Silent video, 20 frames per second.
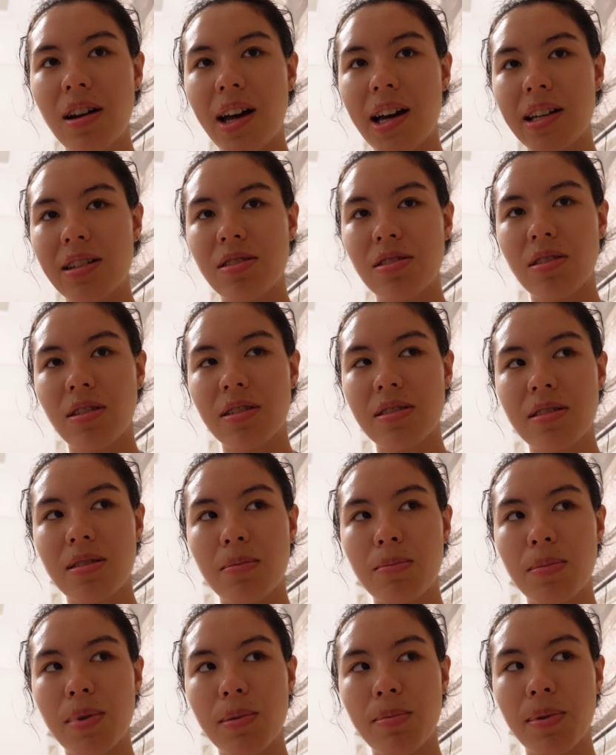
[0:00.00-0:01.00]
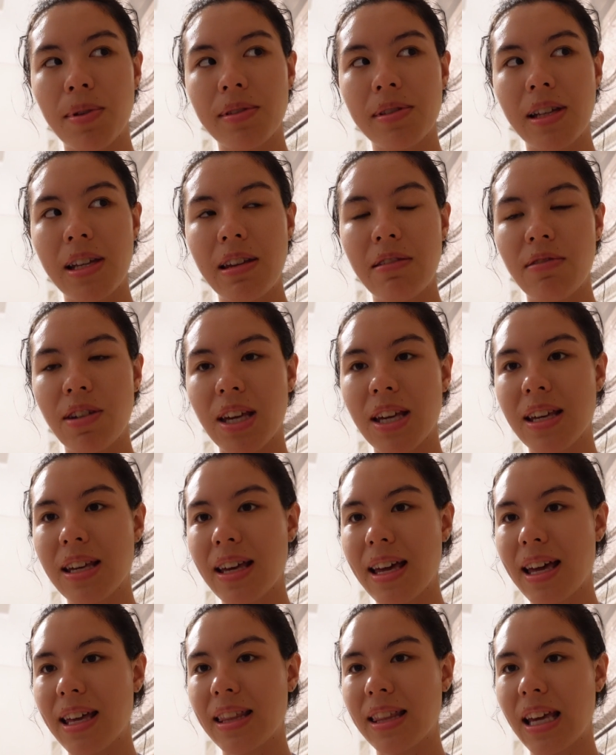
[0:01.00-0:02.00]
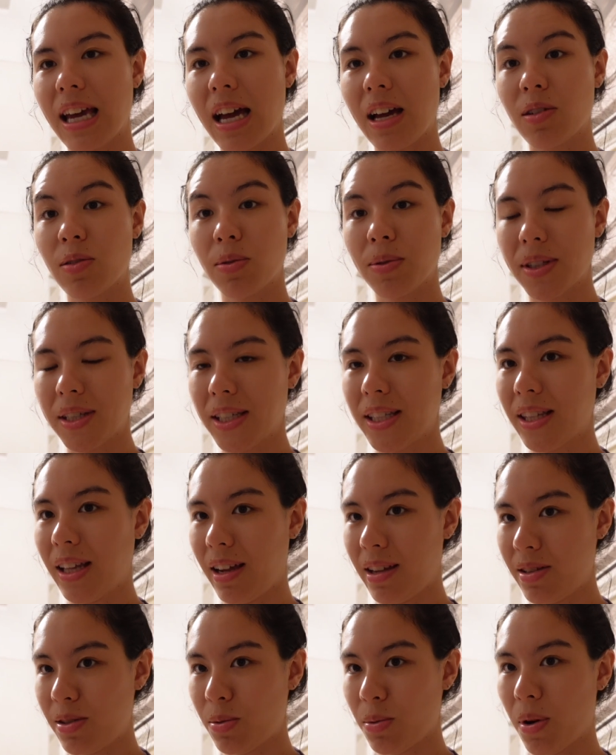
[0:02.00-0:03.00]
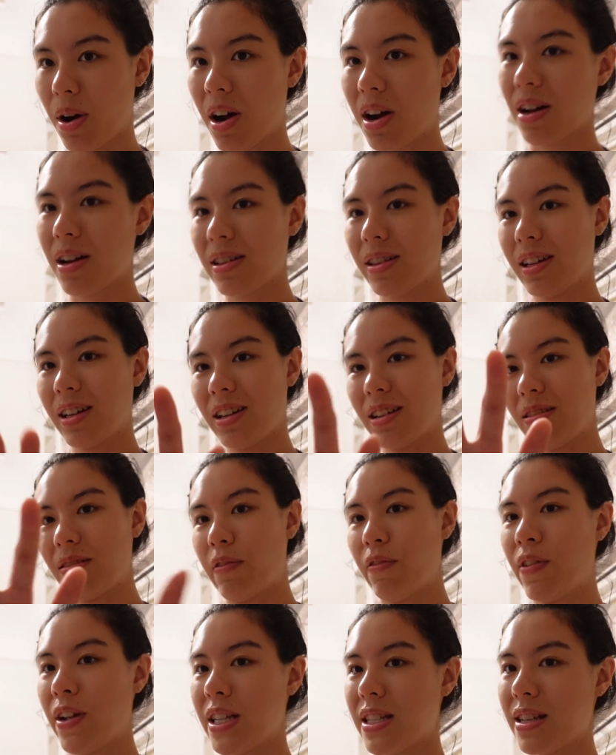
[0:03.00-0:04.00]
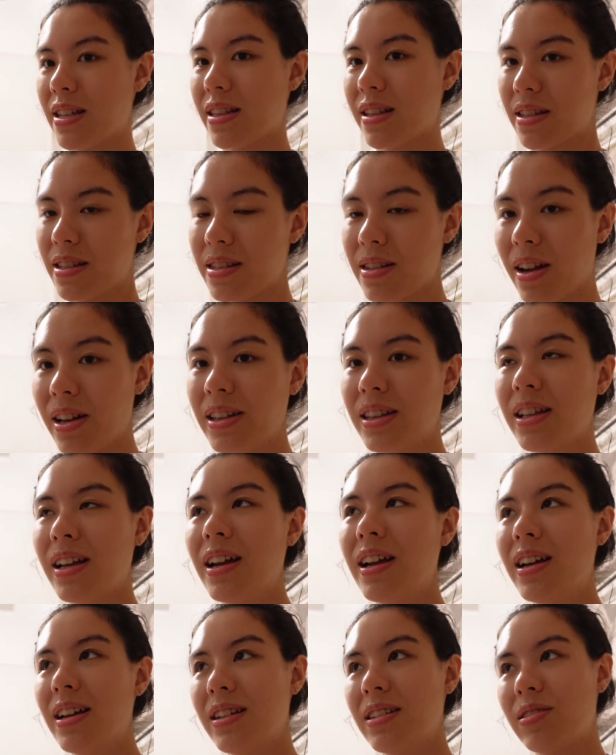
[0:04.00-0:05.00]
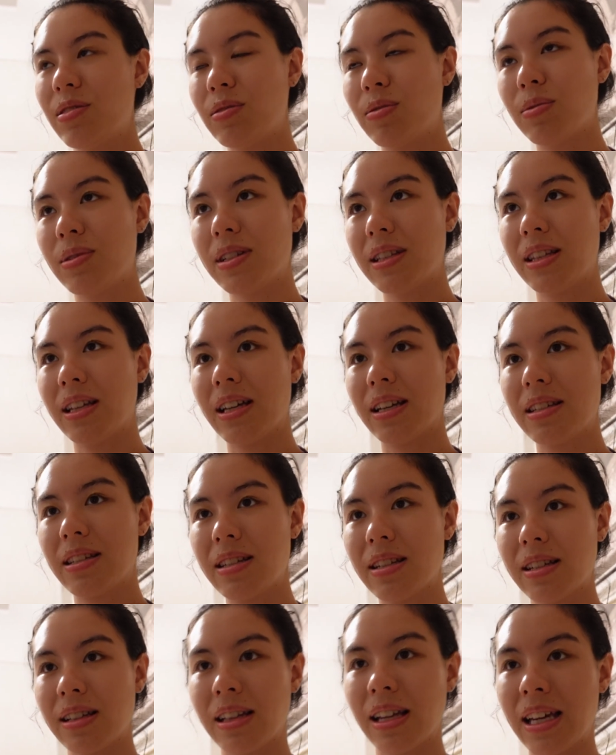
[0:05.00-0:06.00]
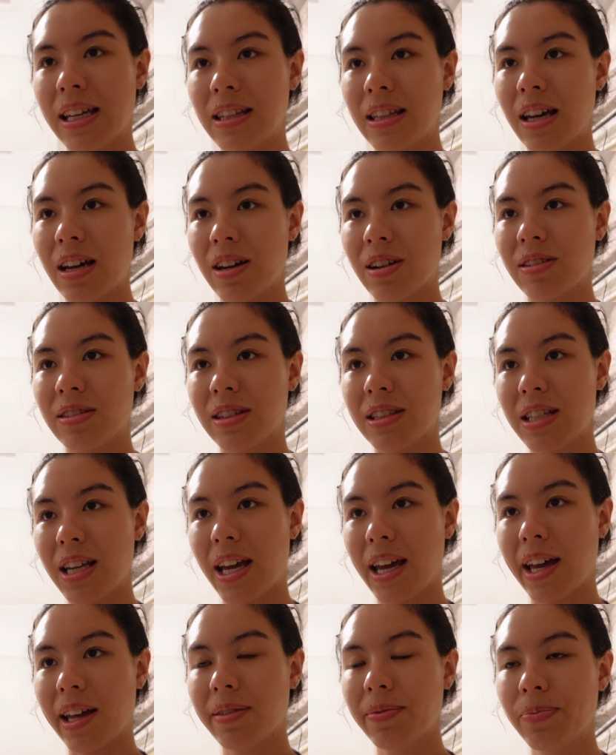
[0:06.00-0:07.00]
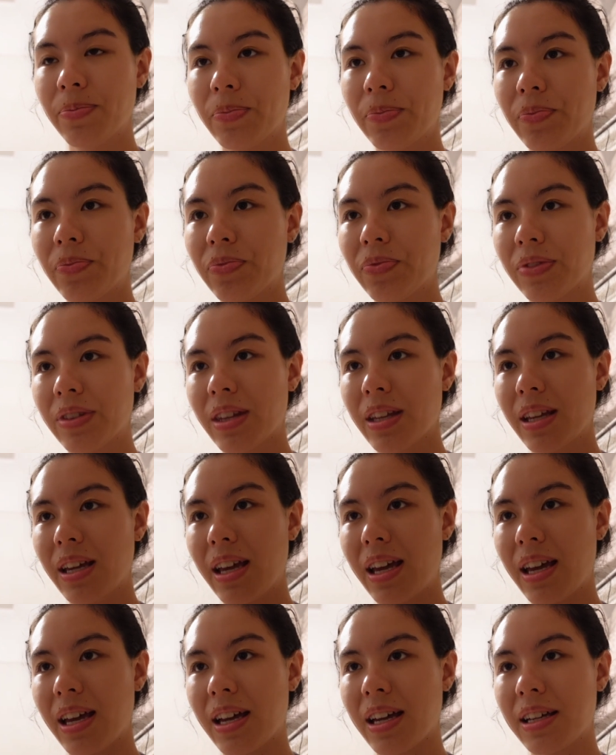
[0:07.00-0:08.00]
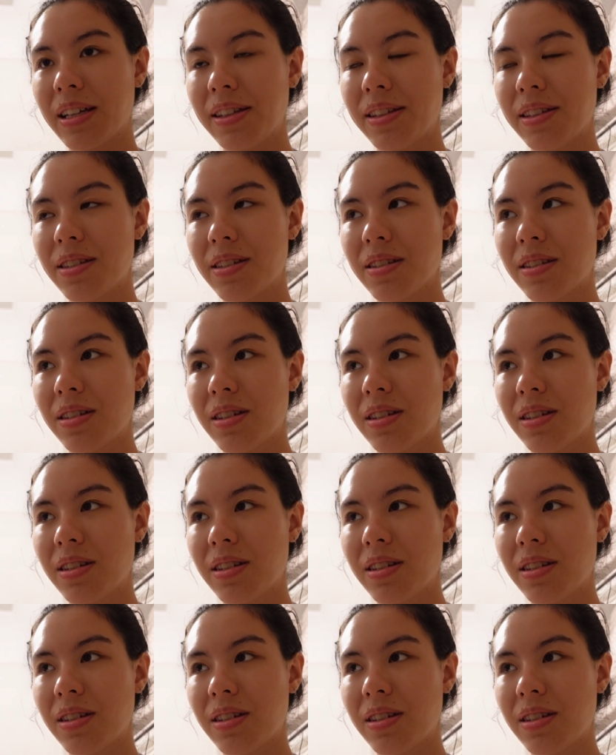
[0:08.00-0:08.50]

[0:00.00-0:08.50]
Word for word: I saw some people leaving and they had a really nice rock like facing the sun was really nice to lay there and tan. And